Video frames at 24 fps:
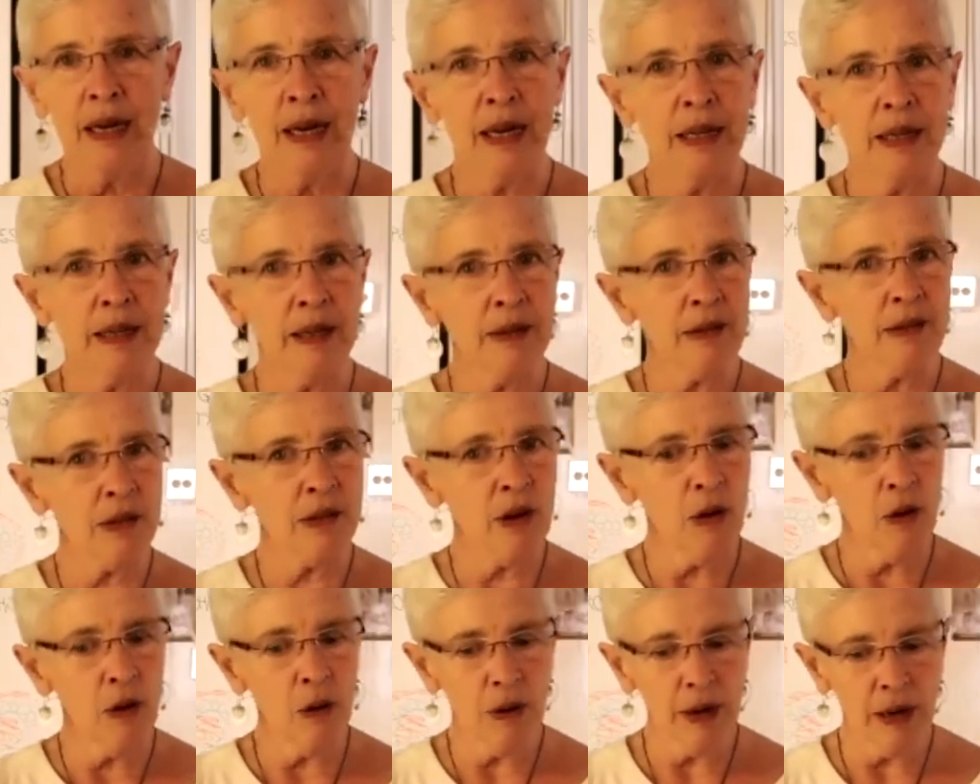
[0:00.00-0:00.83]
and there's a
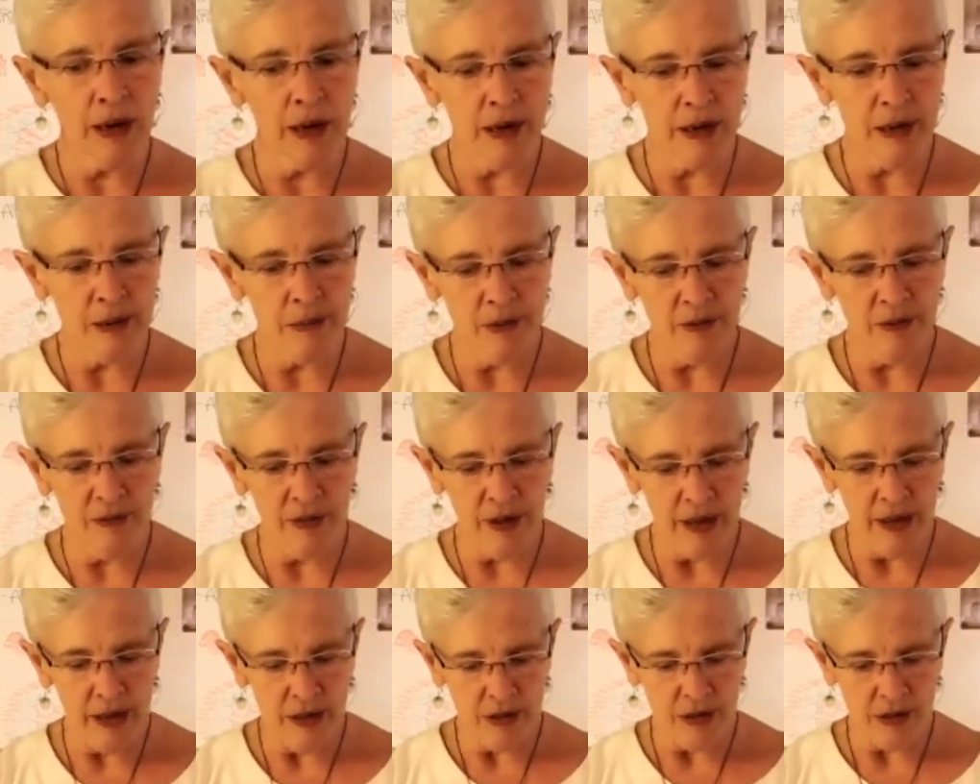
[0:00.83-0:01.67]
whole kingdom of
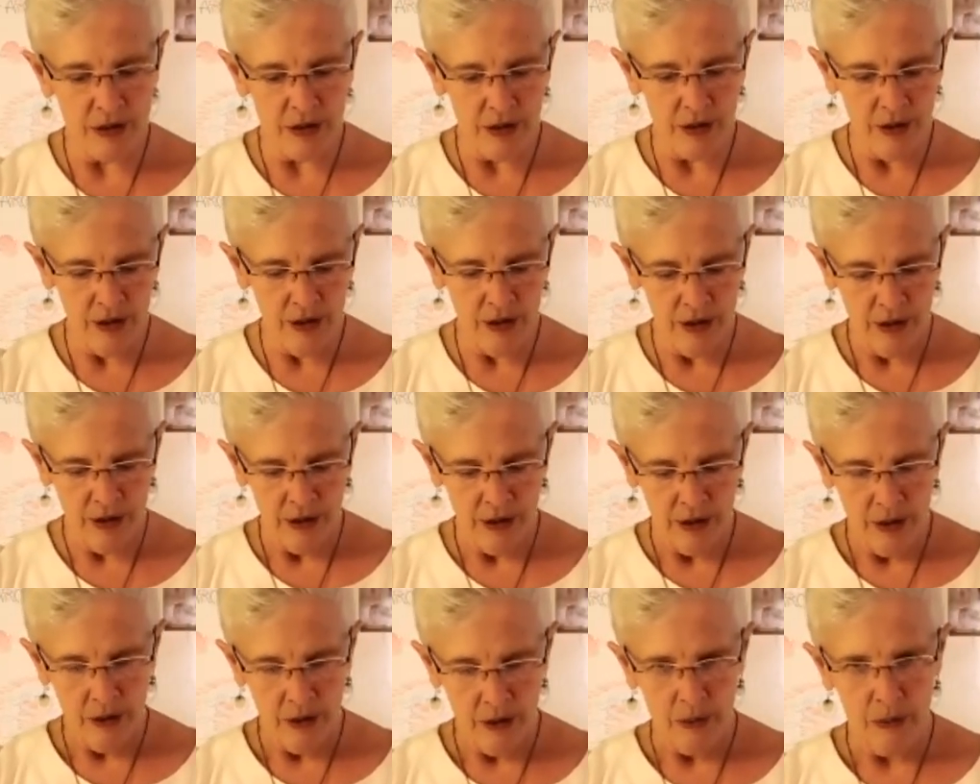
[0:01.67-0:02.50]
nature,
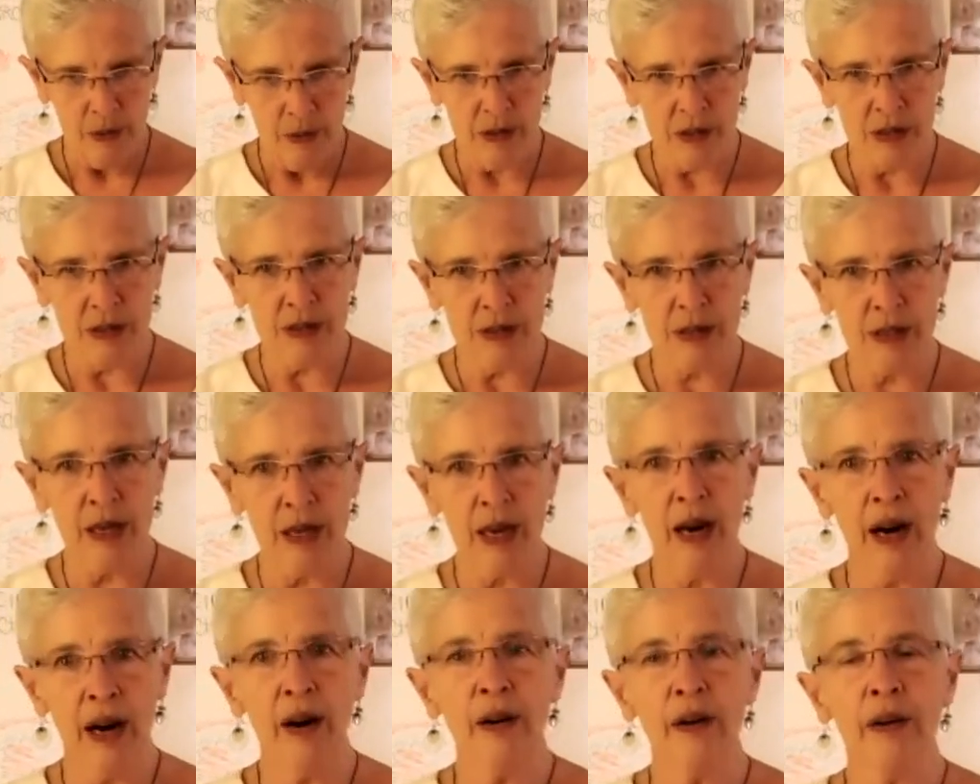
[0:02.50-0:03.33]
which is
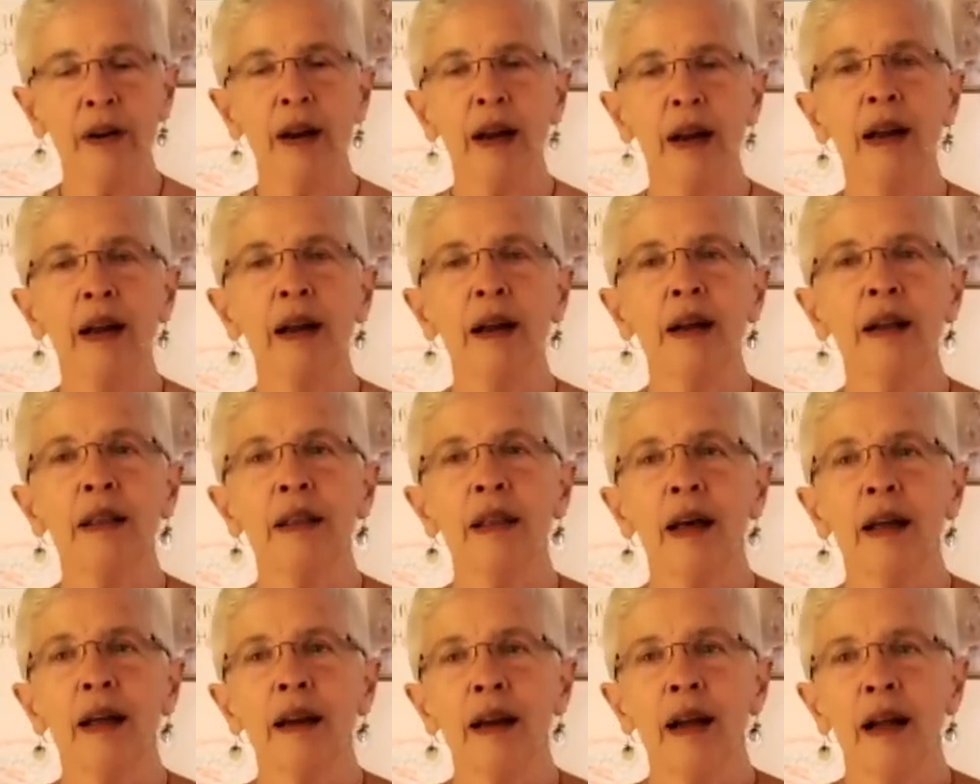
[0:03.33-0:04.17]
carrying
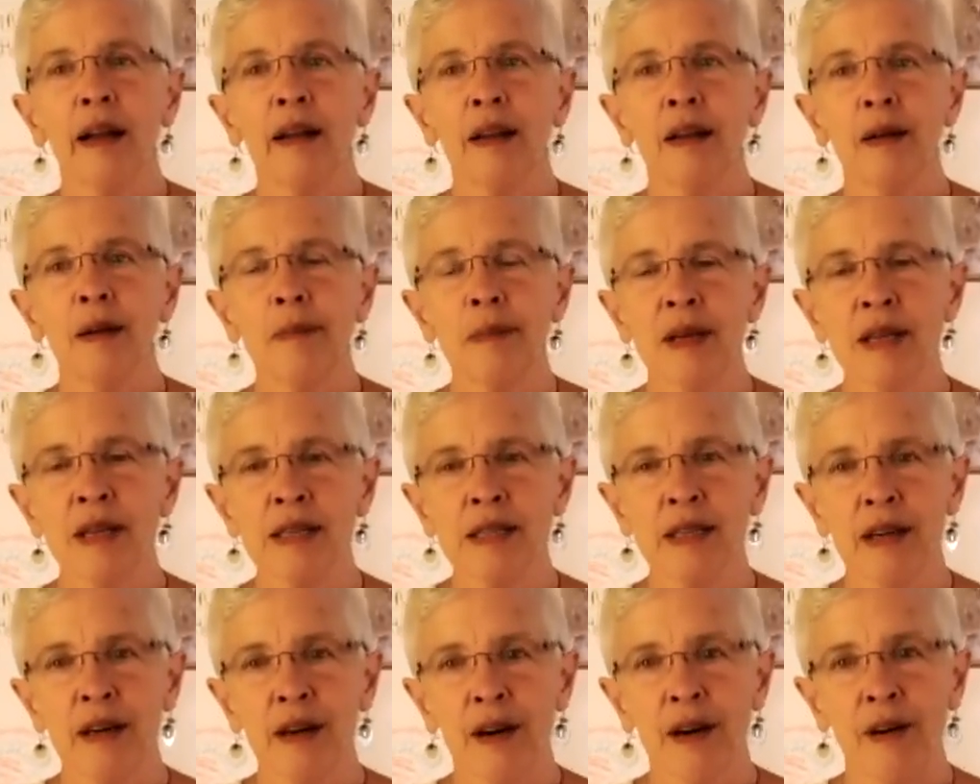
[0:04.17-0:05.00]
that
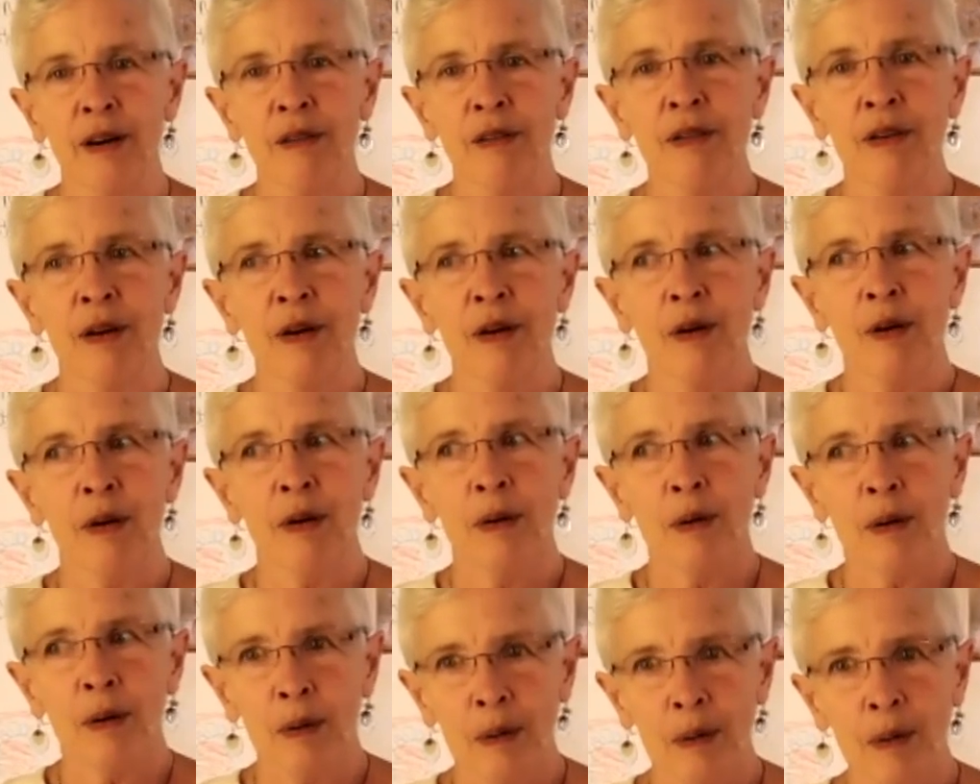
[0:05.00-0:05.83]
element of
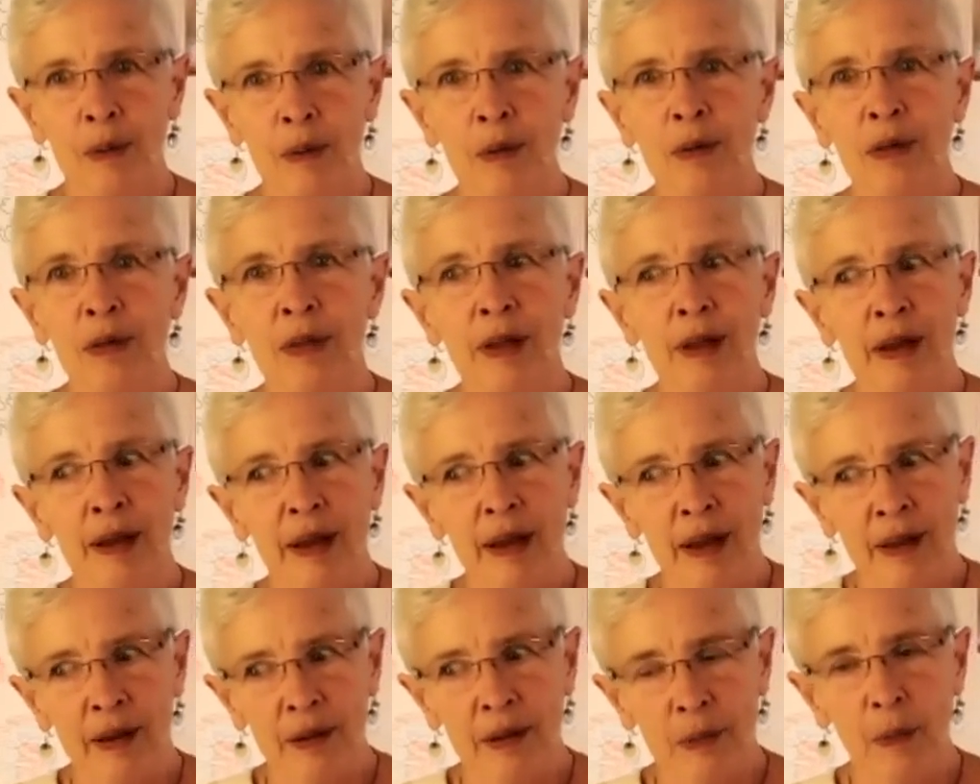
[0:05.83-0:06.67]
earth
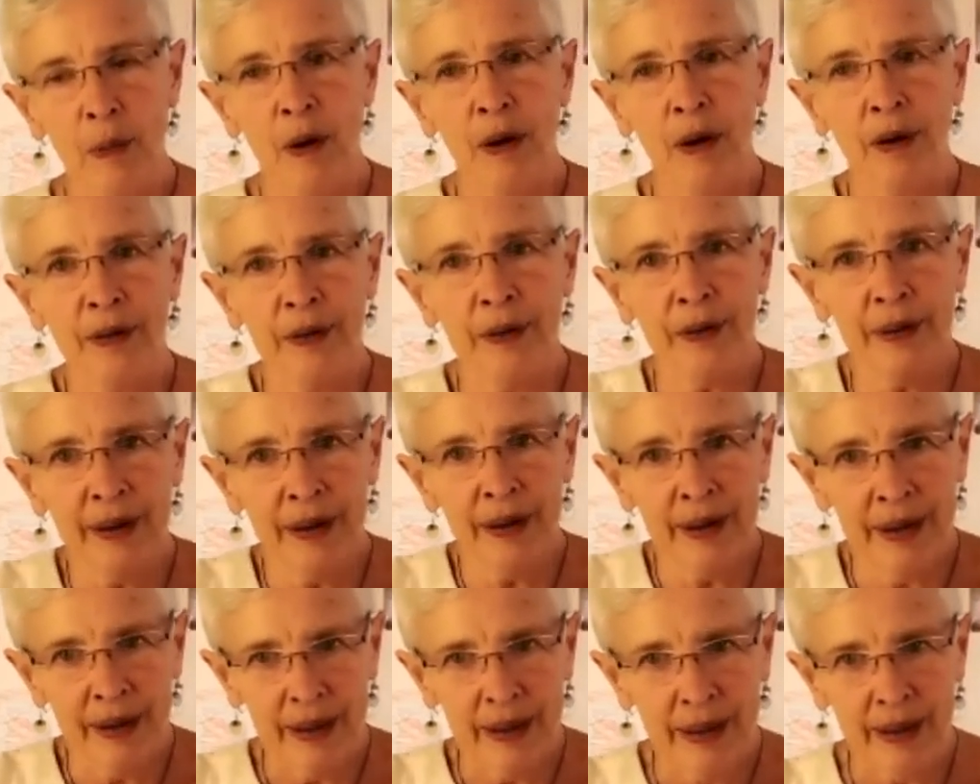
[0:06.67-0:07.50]
and water
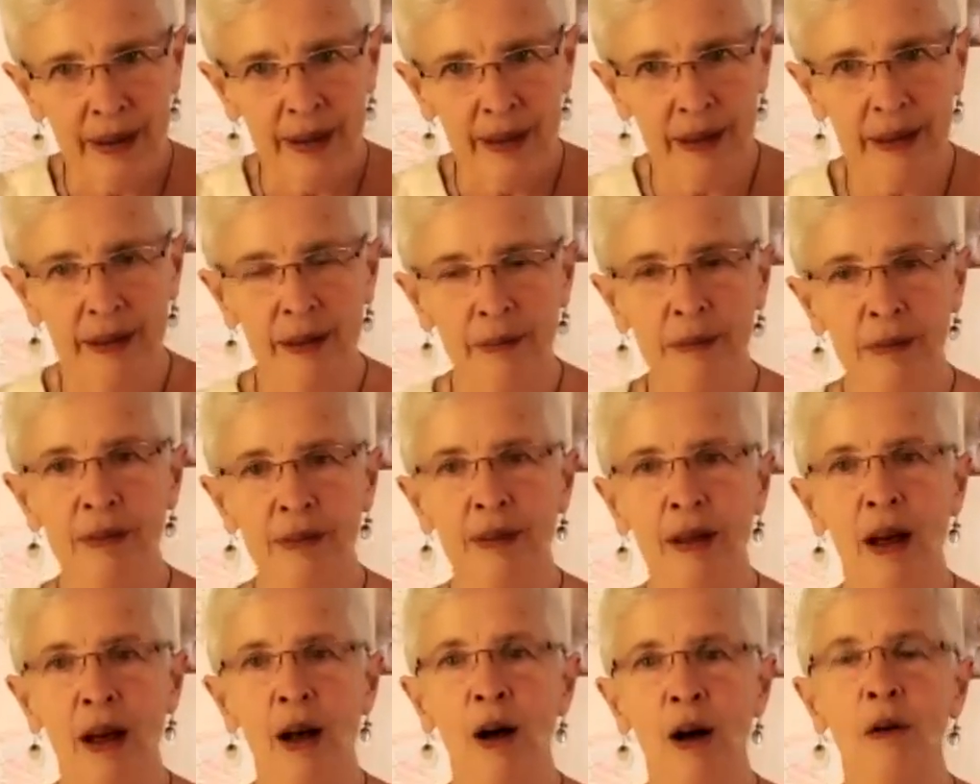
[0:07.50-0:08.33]
in
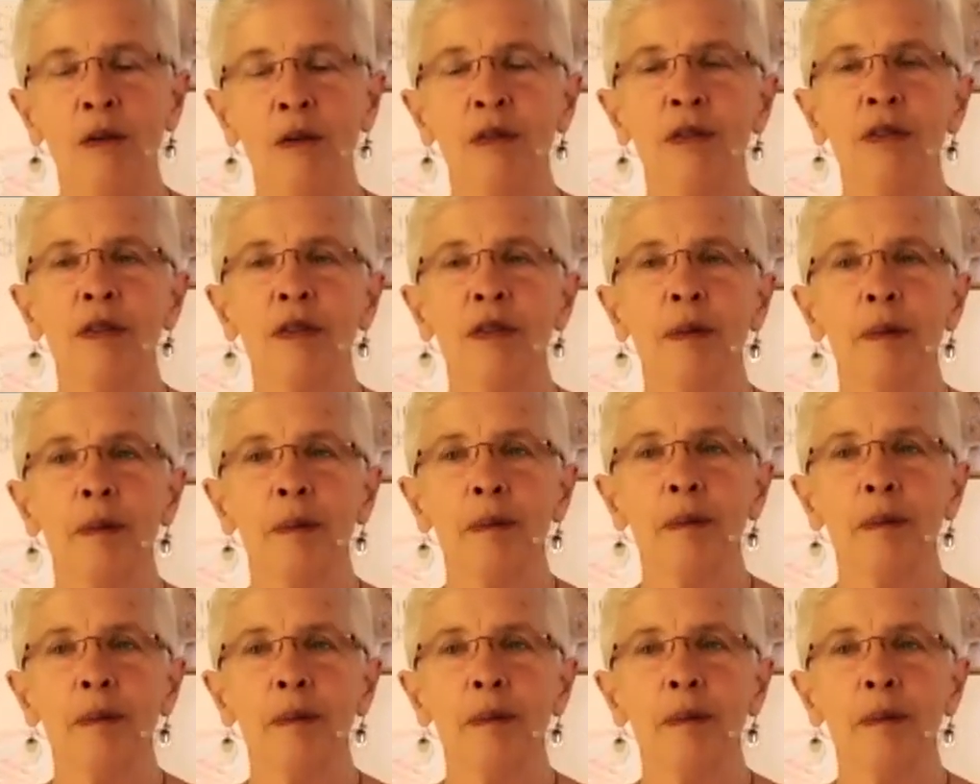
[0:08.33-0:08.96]
themselves.